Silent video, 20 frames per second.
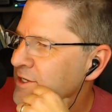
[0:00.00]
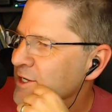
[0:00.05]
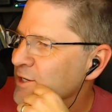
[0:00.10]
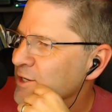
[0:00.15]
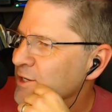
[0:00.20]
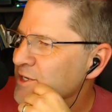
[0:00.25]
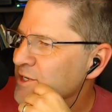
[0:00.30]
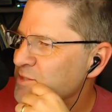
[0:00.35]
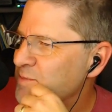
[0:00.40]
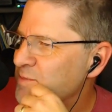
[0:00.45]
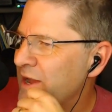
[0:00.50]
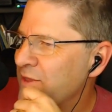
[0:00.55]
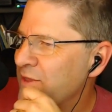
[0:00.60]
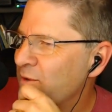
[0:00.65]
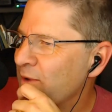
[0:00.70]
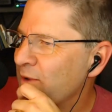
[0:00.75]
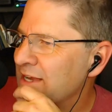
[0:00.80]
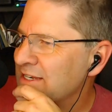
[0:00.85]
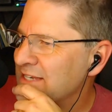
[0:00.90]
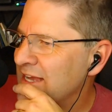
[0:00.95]
Which, by the
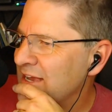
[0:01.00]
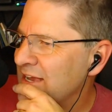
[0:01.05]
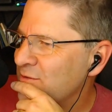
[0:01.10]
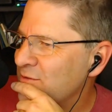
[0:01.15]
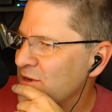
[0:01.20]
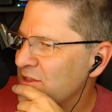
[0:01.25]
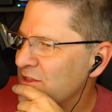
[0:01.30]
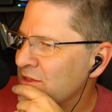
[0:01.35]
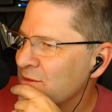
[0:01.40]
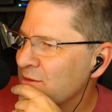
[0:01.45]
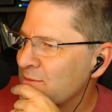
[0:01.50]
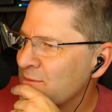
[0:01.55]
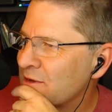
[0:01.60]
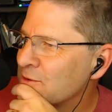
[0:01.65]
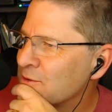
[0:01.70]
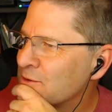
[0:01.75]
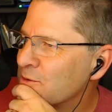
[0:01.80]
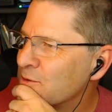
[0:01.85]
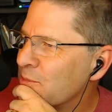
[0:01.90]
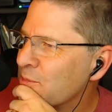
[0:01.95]
way, Dave, what do you think about
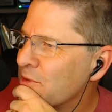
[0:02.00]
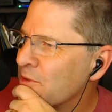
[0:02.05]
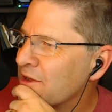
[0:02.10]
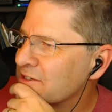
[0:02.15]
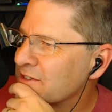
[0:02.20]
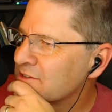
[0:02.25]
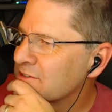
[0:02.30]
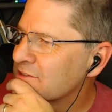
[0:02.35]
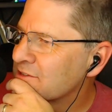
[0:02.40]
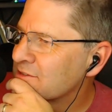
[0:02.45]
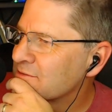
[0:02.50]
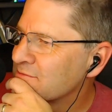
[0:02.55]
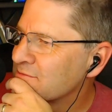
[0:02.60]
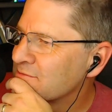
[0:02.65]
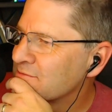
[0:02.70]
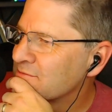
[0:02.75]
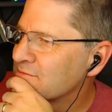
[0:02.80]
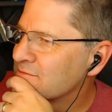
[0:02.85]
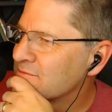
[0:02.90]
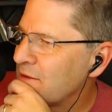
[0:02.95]
Google Plus?
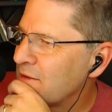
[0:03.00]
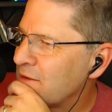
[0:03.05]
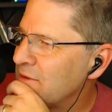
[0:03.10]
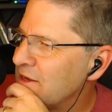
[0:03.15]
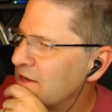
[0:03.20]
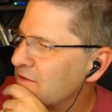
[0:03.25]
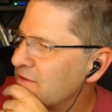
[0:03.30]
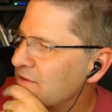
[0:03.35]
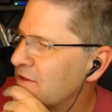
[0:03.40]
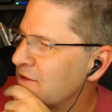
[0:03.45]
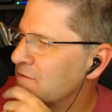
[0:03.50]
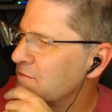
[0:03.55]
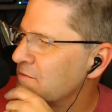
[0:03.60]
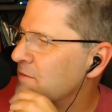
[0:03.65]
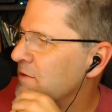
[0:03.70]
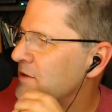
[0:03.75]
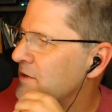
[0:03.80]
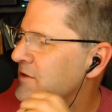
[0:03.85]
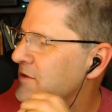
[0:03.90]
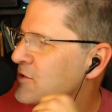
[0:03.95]
I mean,
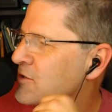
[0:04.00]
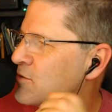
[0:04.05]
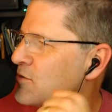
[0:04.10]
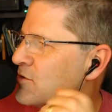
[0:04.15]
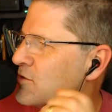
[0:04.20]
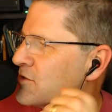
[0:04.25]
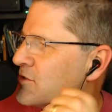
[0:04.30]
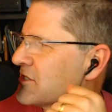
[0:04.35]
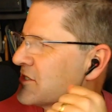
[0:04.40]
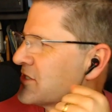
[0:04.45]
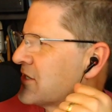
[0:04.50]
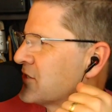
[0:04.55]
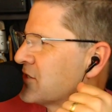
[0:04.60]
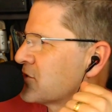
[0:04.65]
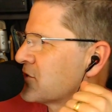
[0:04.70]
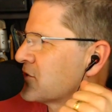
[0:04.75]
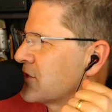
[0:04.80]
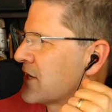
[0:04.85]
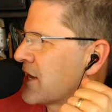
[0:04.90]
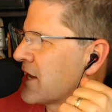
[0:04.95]
Google's
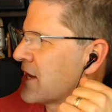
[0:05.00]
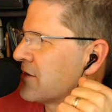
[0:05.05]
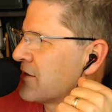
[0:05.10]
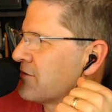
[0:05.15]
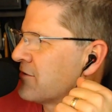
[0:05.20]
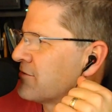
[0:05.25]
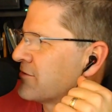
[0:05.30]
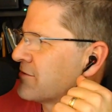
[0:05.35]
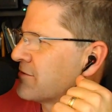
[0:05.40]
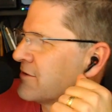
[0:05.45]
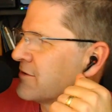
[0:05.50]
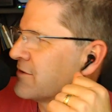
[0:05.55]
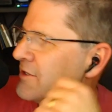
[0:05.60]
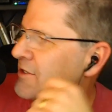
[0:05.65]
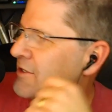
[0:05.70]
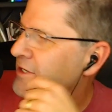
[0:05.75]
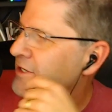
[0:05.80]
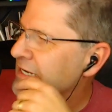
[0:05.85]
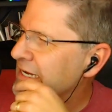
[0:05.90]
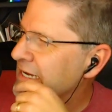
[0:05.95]
essentially kind of
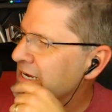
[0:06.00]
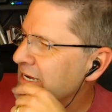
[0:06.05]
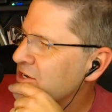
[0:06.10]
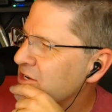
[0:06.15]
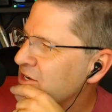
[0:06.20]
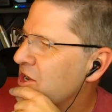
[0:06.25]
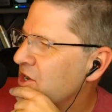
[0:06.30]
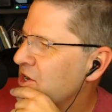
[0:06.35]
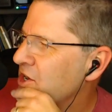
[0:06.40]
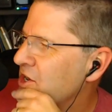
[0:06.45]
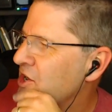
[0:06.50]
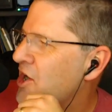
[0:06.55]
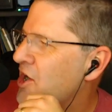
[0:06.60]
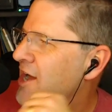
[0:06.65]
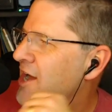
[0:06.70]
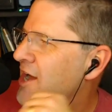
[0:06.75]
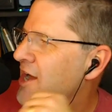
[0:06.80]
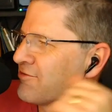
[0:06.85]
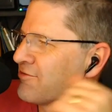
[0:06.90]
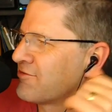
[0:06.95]
cut it
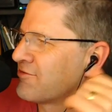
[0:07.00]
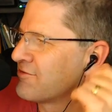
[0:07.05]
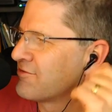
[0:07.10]
off